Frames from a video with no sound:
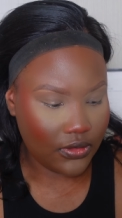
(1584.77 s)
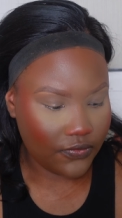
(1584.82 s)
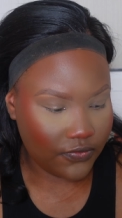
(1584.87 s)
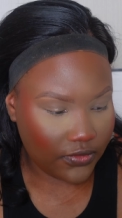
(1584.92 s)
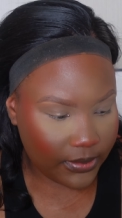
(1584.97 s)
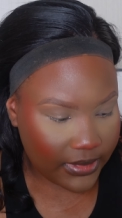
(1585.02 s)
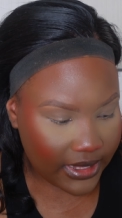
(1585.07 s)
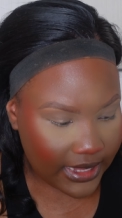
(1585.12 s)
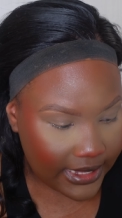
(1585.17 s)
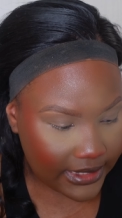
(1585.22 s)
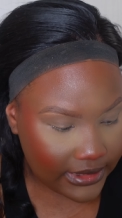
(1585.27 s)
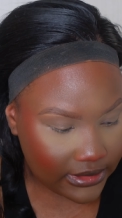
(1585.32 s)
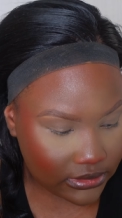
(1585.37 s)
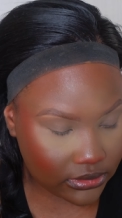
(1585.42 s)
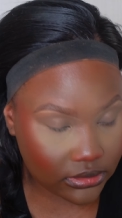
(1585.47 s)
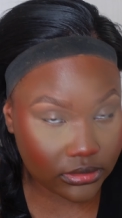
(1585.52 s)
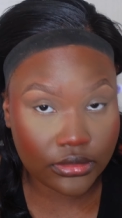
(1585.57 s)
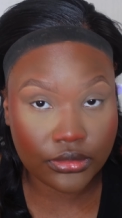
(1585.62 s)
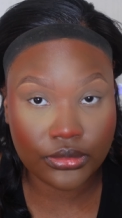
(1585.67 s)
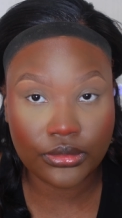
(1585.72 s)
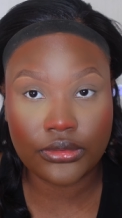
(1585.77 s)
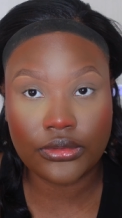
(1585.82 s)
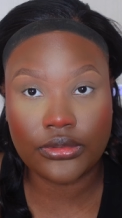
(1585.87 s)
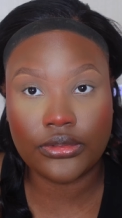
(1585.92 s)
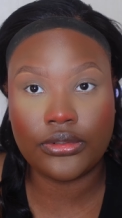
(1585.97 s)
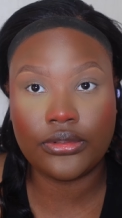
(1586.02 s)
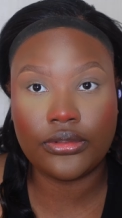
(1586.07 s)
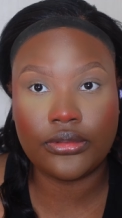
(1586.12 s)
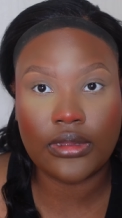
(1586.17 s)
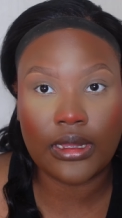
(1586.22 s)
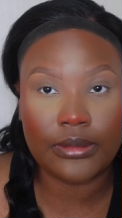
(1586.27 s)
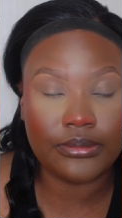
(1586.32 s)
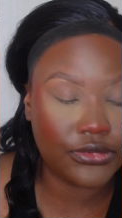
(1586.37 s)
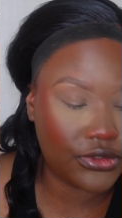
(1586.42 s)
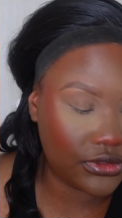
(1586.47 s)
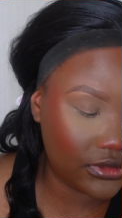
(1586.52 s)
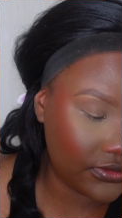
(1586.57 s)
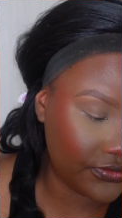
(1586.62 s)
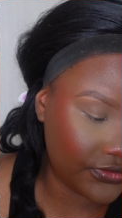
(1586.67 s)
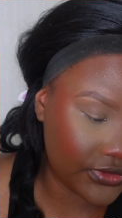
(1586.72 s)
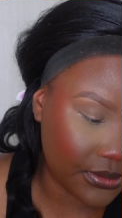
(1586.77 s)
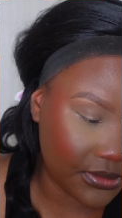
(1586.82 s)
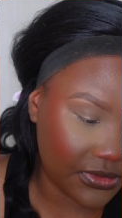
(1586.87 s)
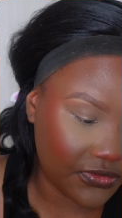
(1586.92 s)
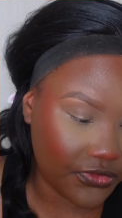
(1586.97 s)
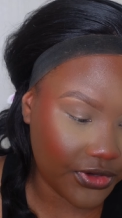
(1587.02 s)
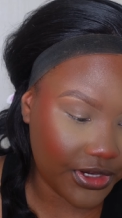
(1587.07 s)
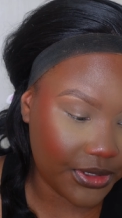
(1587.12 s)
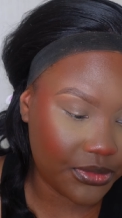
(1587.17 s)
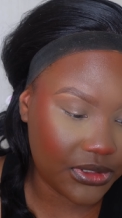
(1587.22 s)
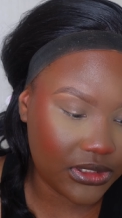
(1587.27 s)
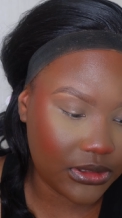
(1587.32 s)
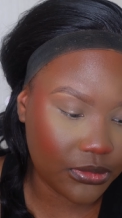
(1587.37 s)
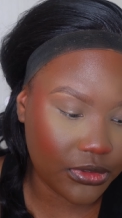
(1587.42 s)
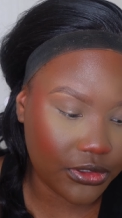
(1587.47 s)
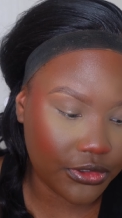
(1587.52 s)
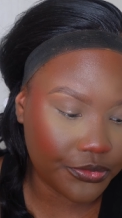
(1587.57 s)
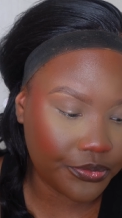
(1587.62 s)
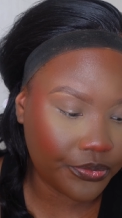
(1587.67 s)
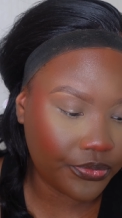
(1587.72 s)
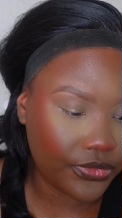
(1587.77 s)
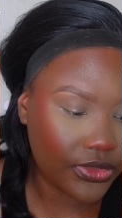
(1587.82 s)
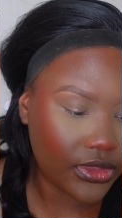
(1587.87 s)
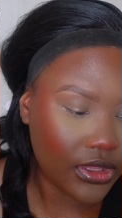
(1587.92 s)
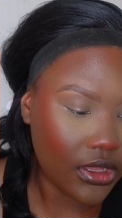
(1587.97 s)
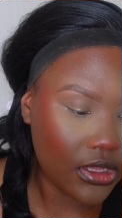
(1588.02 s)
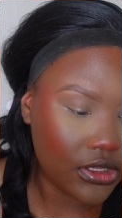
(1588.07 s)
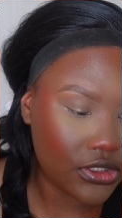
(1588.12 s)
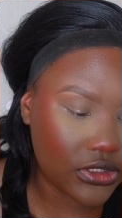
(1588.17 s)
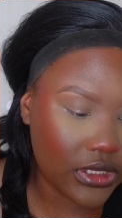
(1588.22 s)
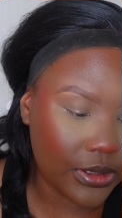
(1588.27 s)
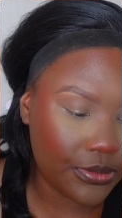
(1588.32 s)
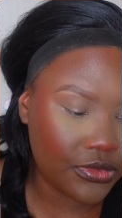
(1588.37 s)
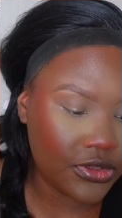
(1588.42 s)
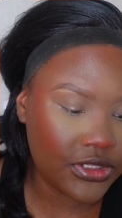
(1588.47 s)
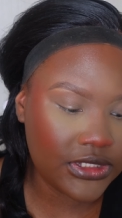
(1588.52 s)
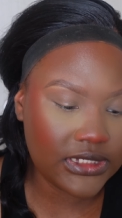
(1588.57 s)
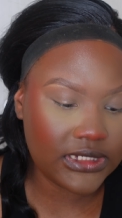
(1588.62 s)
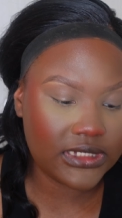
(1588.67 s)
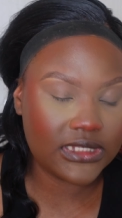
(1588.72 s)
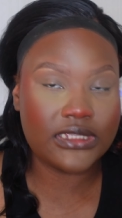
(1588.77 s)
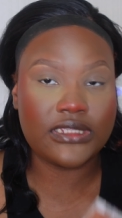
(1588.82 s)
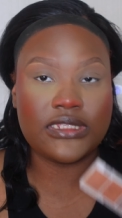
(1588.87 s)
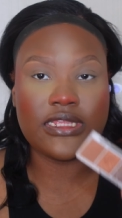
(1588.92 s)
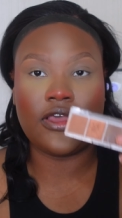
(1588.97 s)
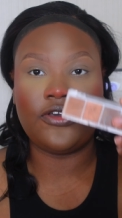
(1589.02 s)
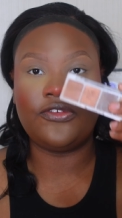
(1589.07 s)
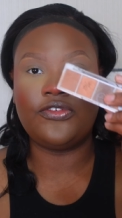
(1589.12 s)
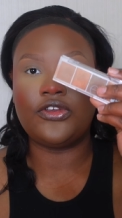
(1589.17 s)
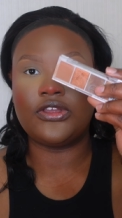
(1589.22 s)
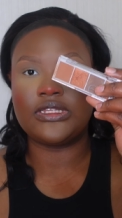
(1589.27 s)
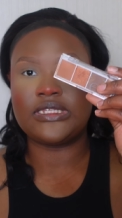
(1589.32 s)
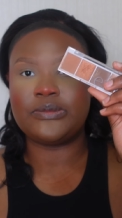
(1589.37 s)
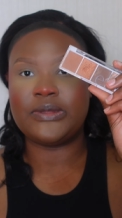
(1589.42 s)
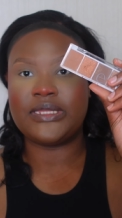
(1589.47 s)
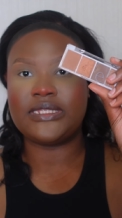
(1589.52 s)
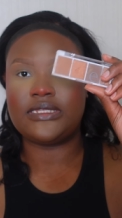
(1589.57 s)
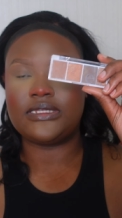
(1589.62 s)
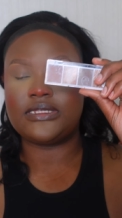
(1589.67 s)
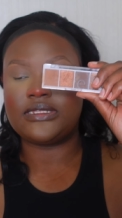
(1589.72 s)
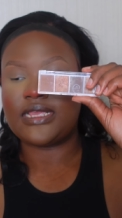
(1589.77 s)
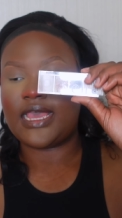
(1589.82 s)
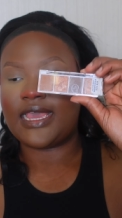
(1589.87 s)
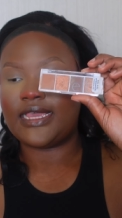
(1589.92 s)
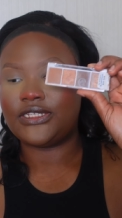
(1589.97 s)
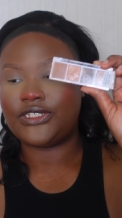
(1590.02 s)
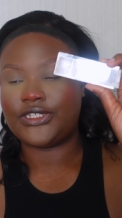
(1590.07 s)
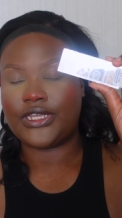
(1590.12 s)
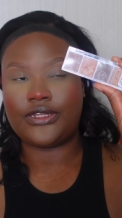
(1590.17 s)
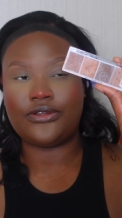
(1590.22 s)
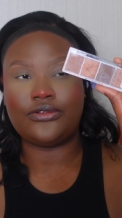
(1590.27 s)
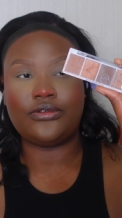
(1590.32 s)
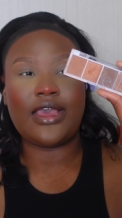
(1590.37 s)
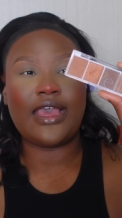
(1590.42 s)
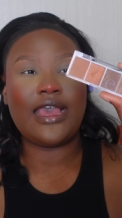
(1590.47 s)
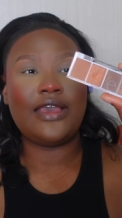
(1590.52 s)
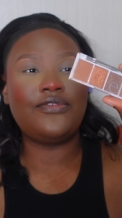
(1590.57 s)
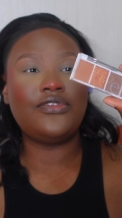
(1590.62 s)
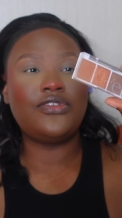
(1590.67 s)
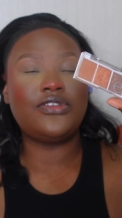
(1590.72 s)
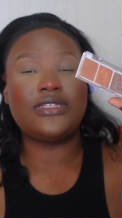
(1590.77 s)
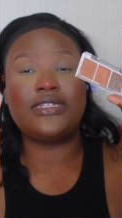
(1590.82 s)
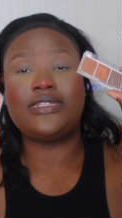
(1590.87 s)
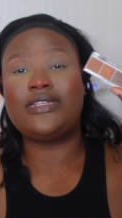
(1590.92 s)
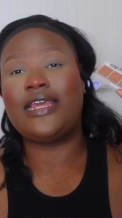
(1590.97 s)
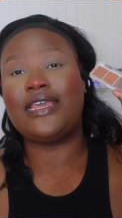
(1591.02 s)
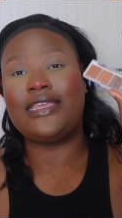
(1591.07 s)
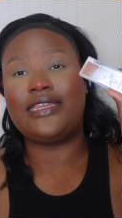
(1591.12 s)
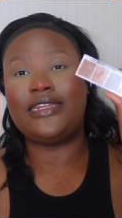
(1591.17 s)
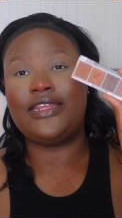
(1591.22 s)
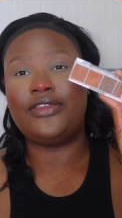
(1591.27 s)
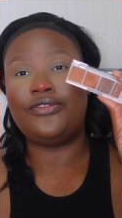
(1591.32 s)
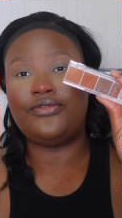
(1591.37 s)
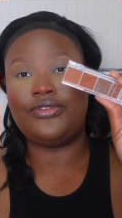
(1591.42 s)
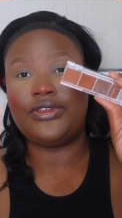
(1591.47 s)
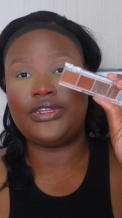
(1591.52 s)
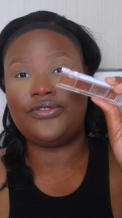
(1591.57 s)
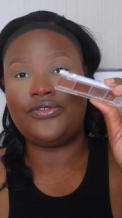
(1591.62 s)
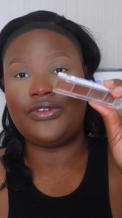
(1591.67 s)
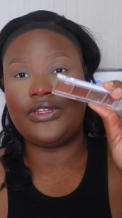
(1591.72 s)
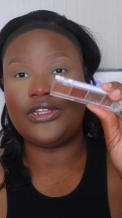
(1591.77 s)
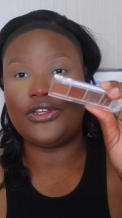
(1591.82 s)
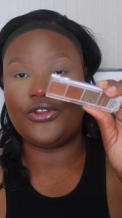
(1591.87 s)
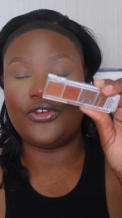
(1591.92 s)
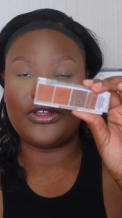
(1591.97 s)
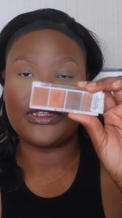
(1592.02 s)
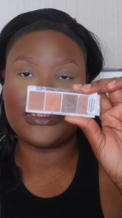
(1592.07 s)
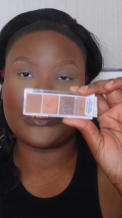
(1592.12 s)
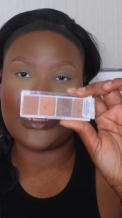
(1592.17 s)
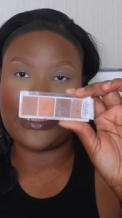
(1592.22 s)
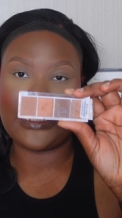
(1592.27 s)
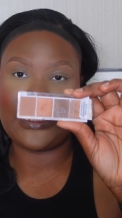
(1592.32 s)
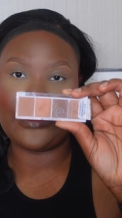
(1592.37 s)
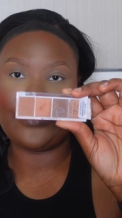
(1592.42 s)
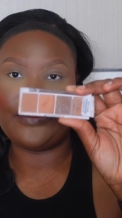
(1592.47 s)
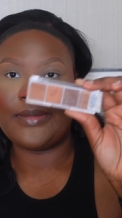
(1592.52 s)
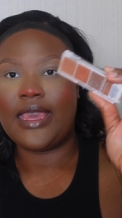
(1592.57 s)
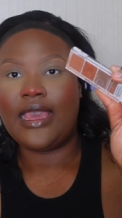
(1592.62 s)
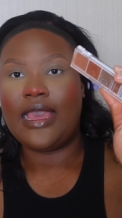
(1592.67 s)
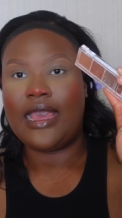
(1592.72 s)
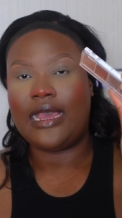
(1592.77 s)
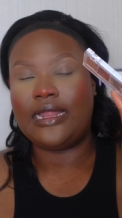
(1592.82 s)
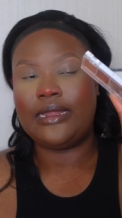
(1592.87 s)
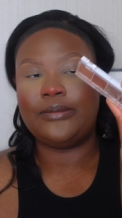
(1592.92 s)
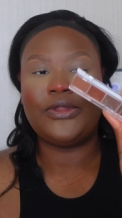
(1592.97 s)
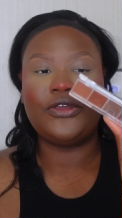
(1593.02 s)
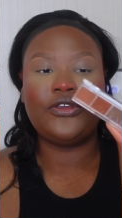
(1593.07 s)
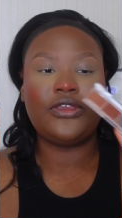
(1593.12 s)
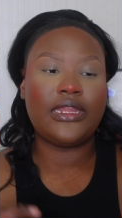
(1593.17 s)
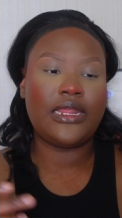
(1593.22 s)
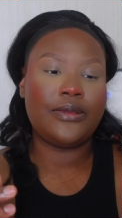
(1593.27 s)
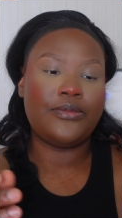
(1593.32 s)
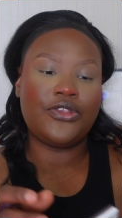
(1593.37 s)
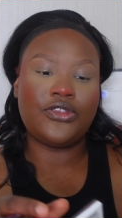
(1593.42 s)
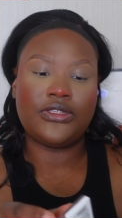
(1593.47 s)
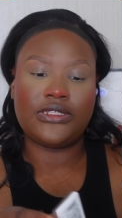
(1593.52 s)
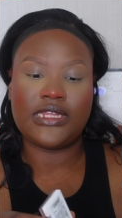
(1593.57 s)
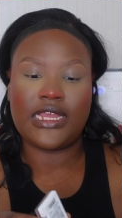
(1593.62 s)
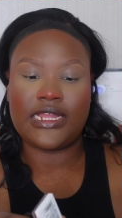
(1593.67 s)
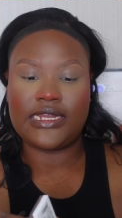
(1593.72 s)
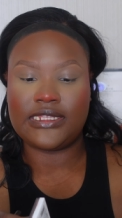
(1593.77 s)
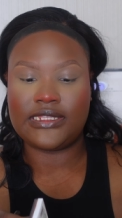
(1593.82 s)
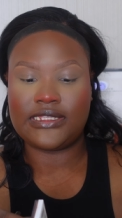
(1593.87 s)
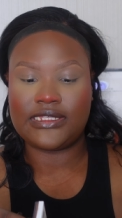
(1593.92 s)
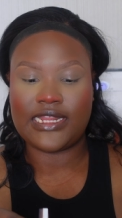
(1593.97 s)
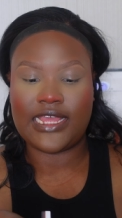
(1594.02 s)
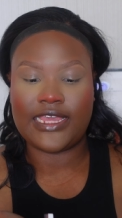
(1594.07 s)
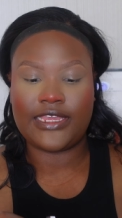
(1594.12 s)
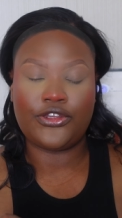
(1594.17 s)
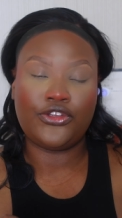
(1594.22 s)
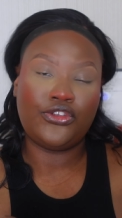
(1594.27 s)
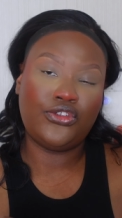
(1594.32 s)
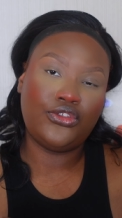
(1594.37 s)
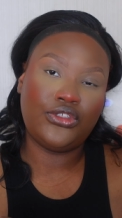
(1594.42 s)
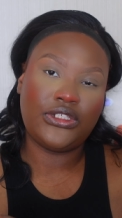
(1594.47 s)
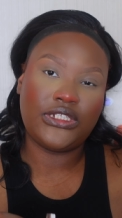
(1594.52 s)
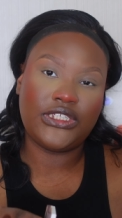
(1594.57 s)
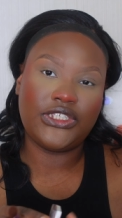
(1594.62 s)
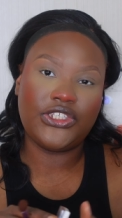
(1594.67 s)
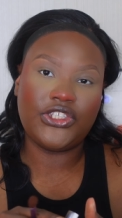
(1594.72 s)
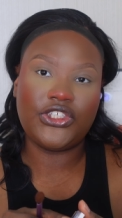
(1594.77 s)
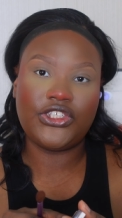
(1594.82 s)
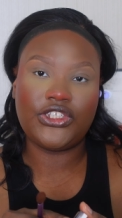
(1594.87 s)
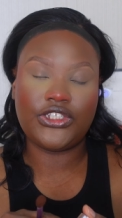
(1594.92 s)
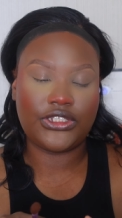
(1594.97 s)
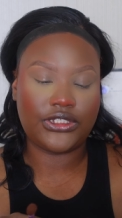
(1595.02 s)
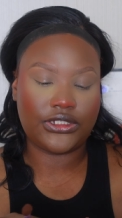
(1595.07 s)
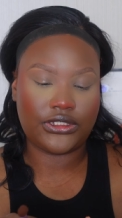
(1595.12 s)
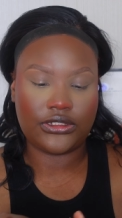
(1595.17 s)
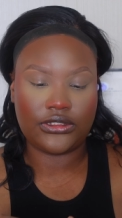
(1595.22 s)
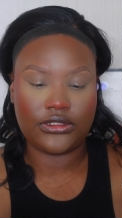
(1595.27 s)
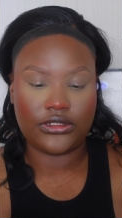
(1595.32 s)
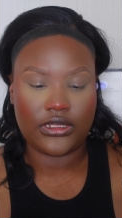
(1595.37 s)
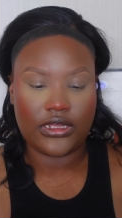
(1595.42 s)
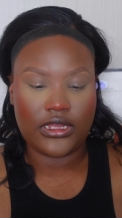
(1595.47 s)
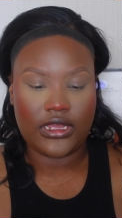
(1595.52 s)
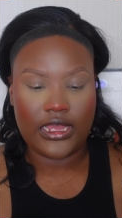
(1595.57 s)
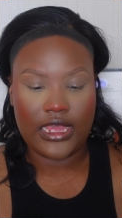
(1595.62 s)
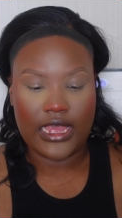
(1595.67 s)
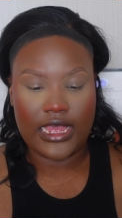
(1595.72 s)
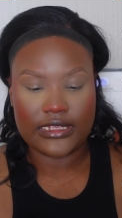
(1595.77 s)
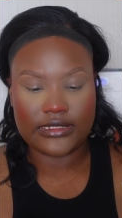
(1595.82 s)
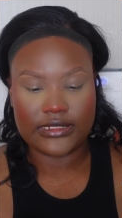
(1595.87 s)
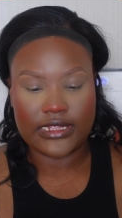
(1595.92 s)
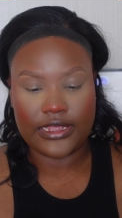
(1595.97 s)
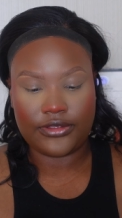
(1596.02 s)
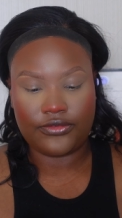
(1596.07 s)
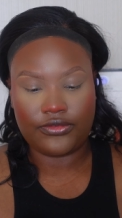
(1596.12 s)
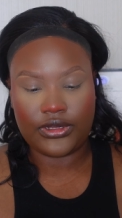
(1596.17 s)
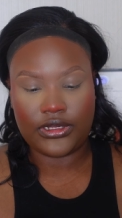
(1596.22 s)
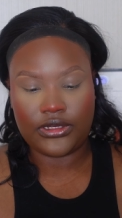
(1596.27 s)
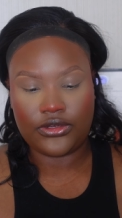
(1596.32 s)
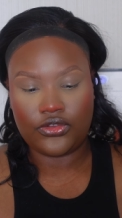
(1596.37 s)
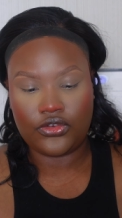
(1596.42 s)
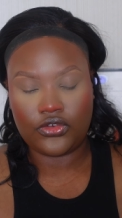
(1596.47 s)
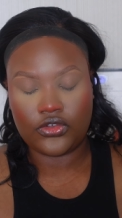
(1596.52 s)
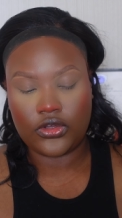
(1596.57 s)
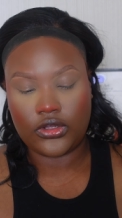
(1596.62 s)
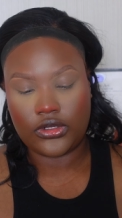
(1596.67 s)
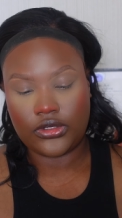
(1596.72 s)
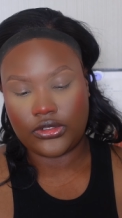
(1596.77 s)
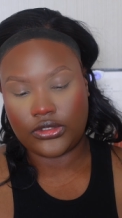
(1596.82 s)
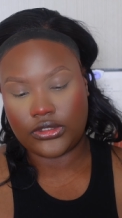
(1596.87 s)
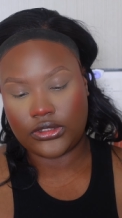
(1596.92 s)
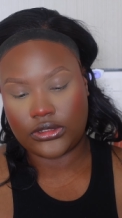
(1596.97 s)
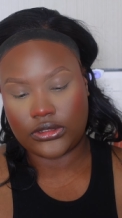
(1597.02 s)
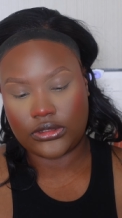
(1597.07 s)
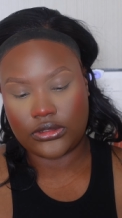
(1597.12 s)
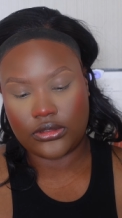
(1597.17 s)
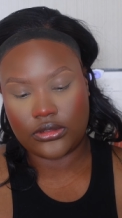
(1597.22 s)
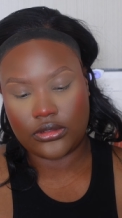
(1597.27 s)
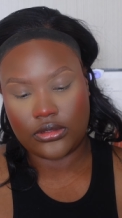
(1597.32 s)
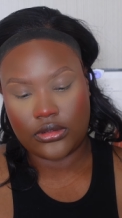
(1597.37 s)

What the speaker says: for my eye look, I'm doing something very minimal. So I'm using this e.l.f. Cosmetics eyeshadow. I haven't used it like in a really long time, and I'm like, okay, let me use it. And it's like nudish, has like really nude colors,